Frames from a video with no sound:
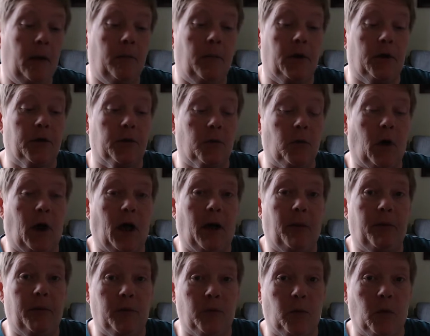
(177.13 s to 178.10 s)
Because what
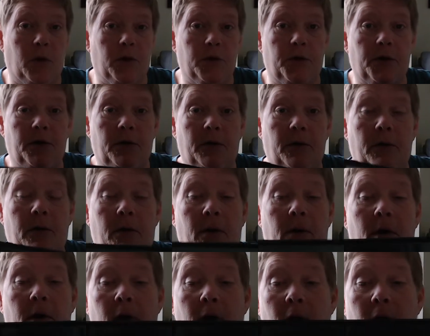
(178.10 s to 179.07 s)
happened was,
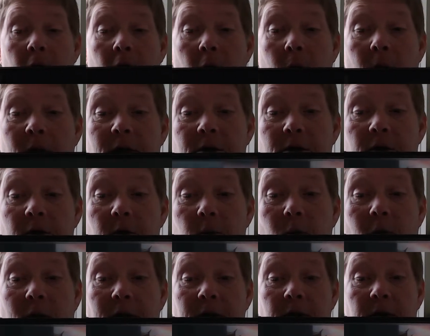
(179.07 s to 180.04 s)
I went to the
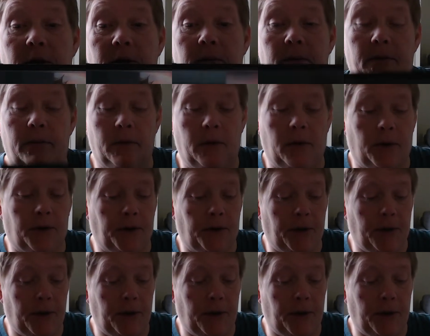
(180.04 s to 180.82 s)
wedding on